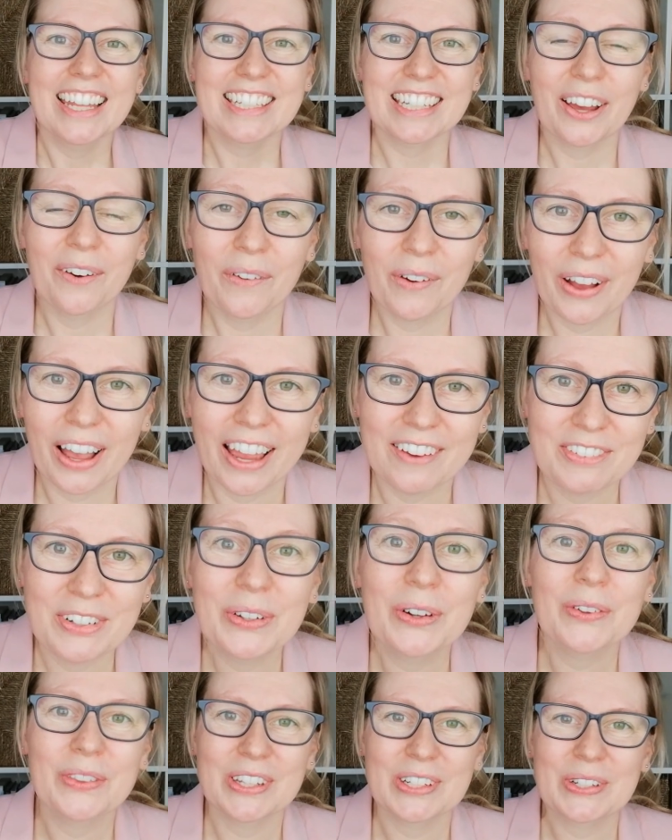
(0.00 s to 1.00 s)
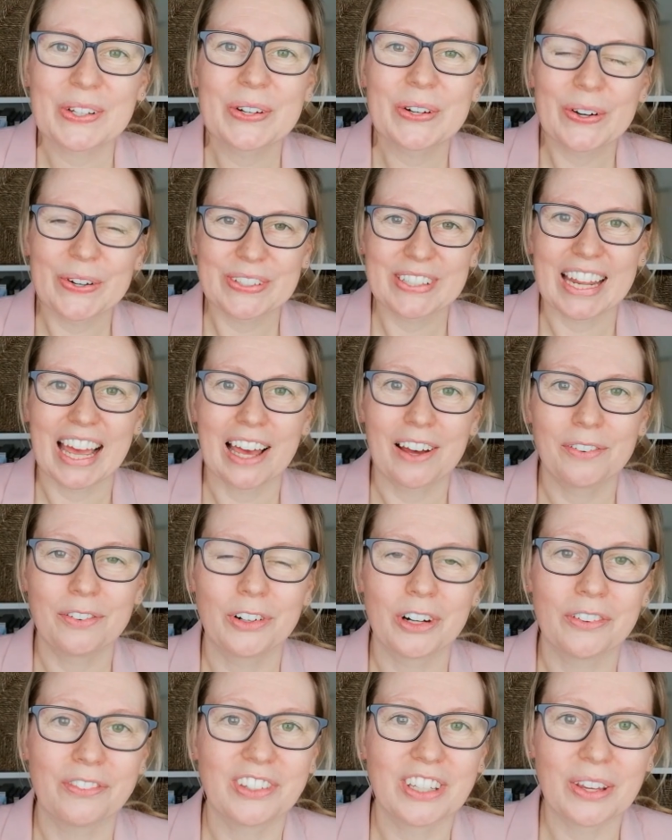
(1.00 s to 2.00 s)
So I've taught this course now
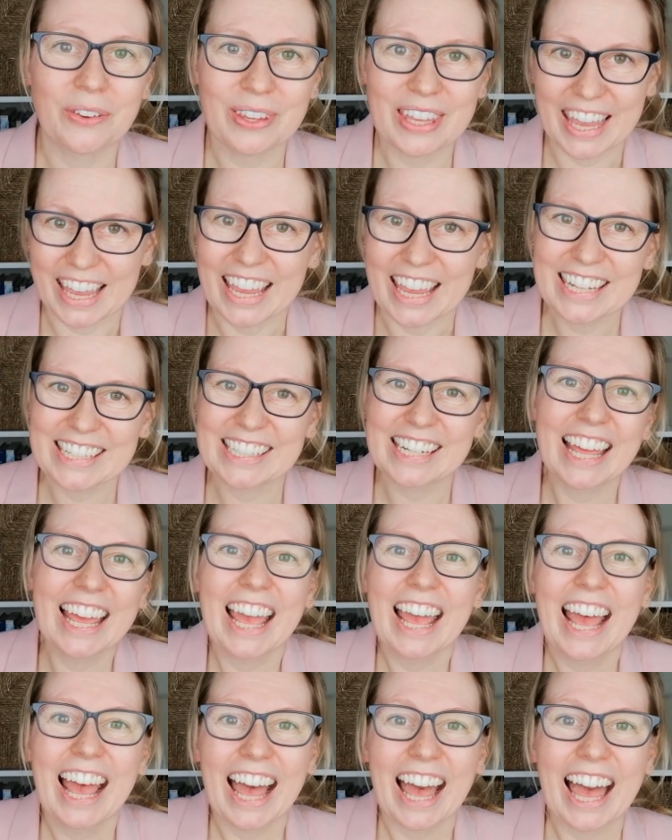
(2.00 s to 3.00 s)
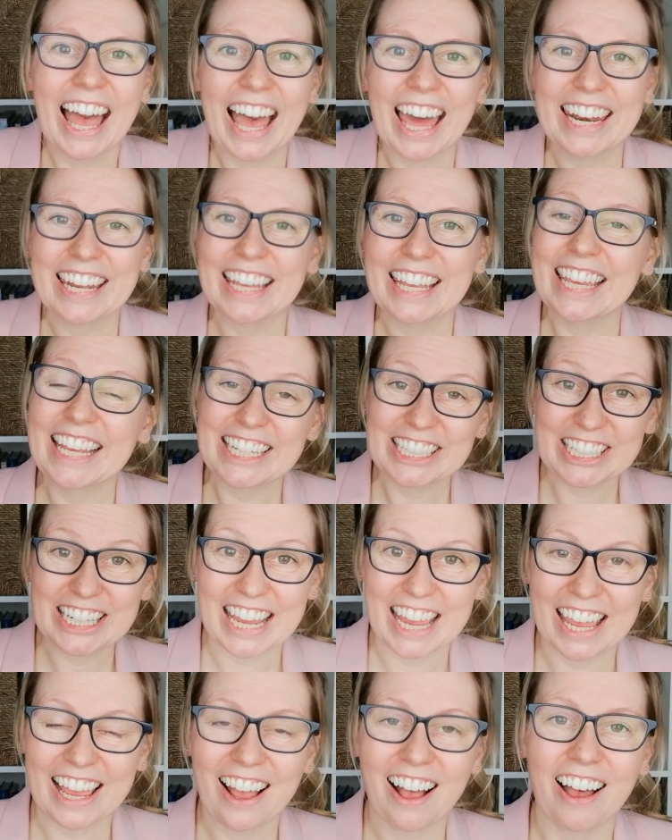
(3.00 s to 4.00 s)
for a few years. And each
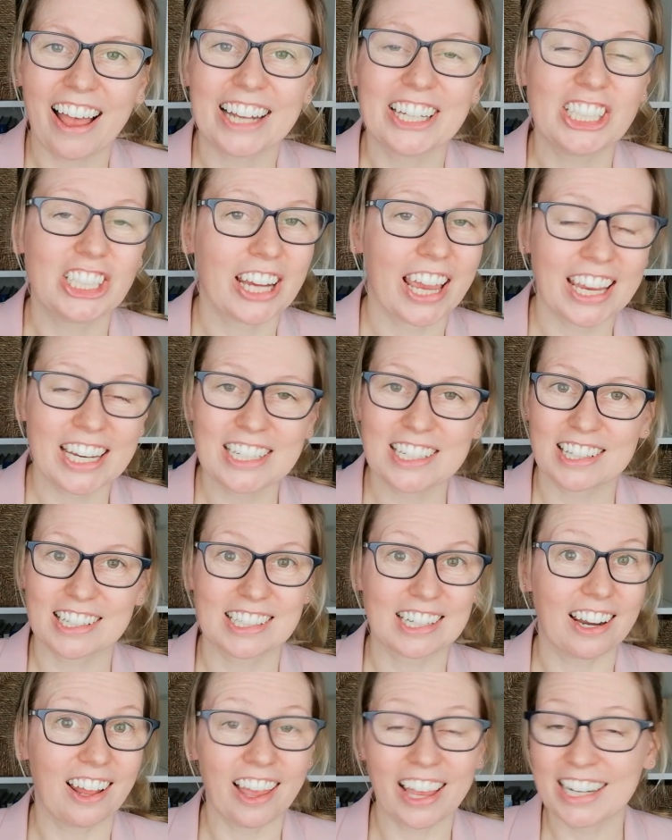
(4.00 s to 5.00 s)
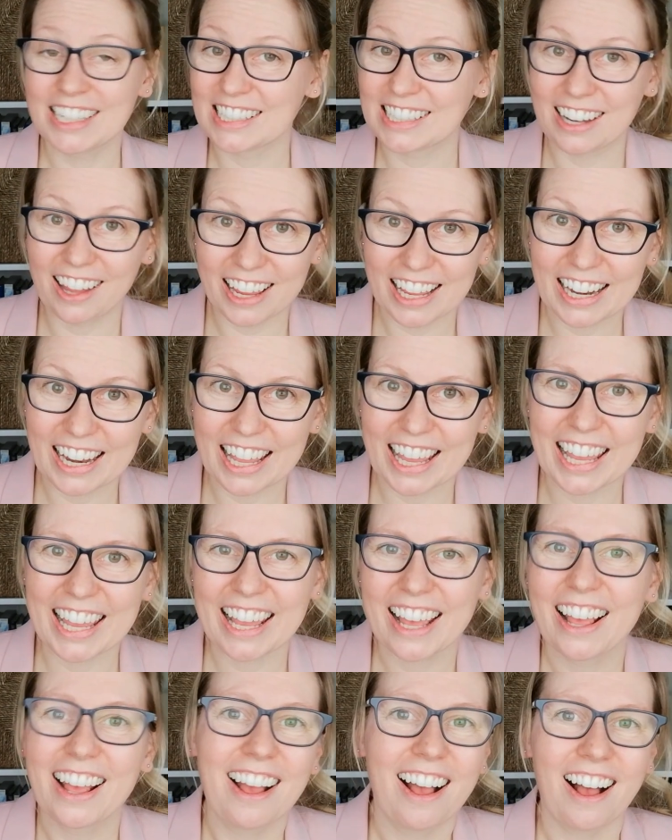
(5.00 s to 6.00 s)
year I change the slides
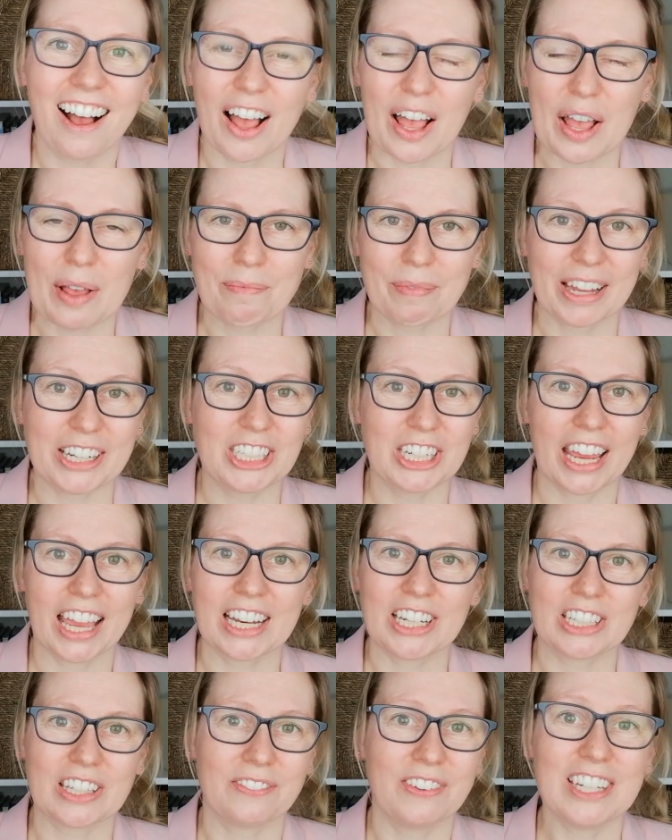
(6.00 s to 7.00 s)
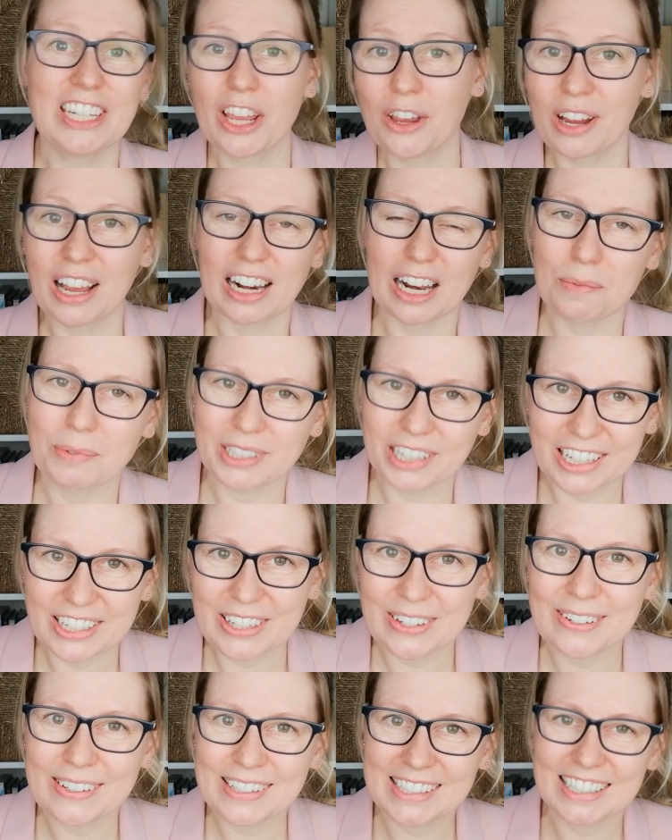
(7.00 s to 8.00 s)
slightly, I change the video clips I
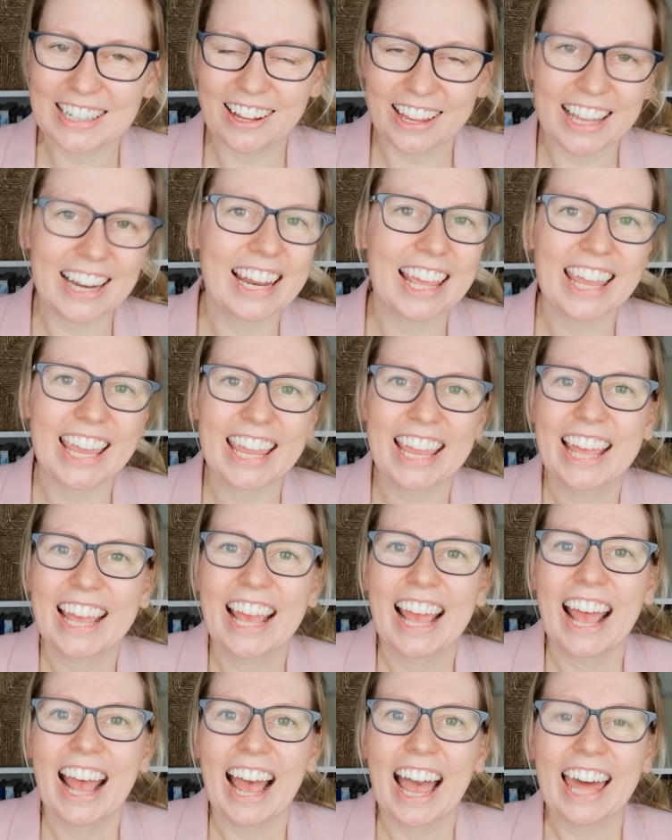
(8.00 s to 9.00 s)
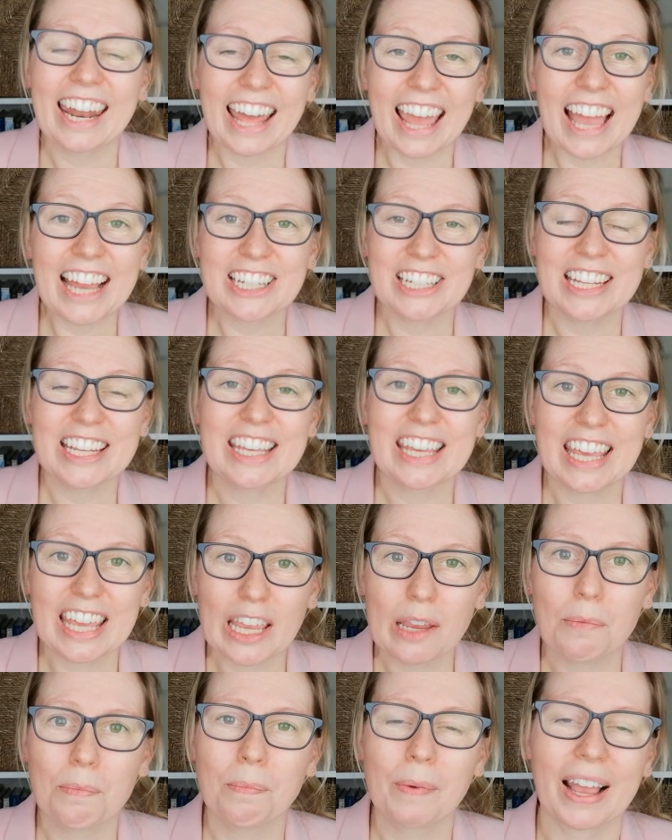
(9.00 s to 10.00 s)
use slightly, and I actually
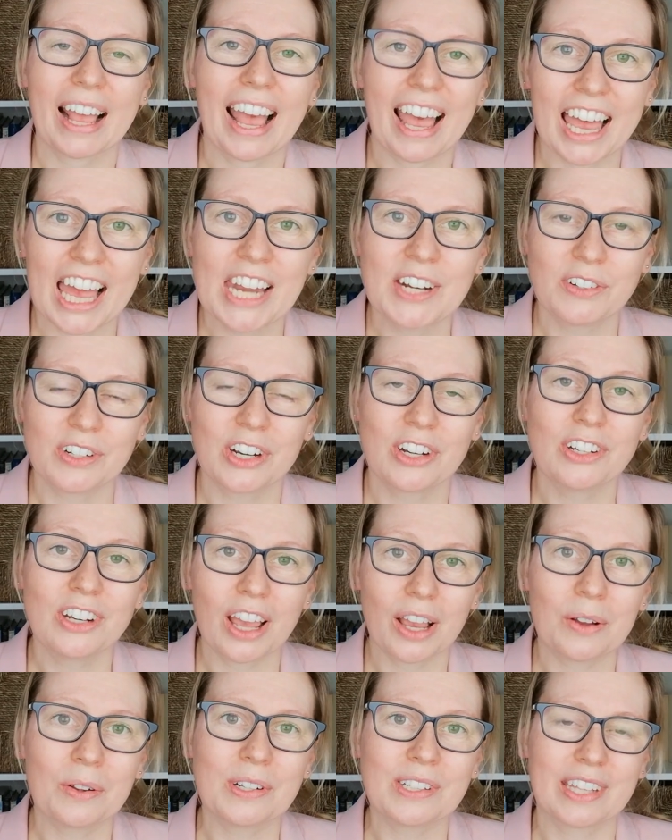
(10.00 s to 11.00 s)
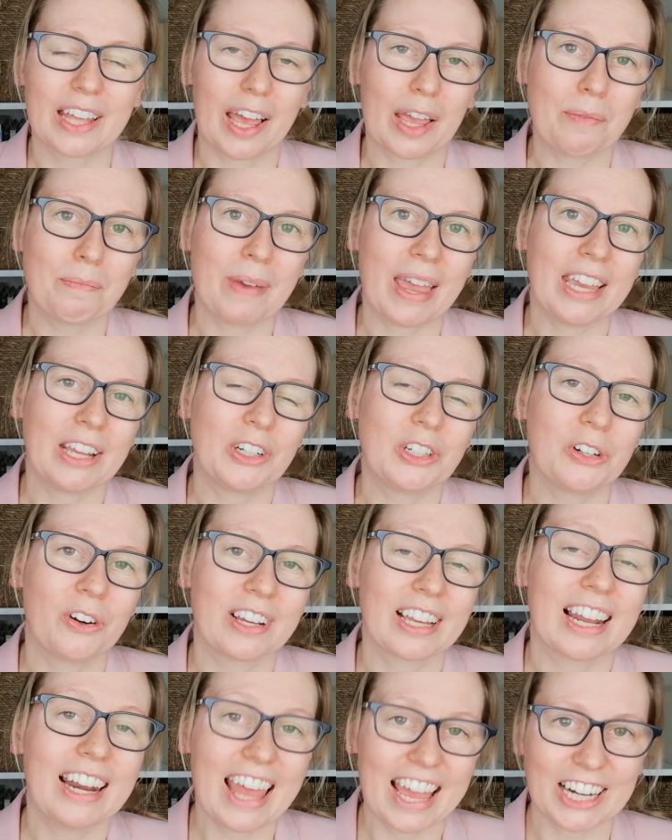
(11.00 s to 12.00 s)
keep my handwritten notes that I make
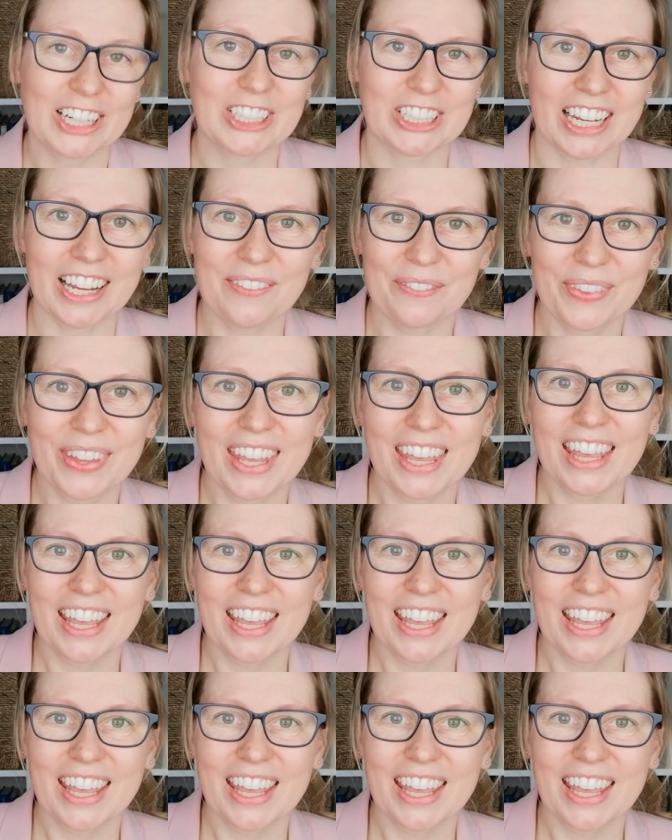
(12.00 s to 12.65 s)
during a lecture.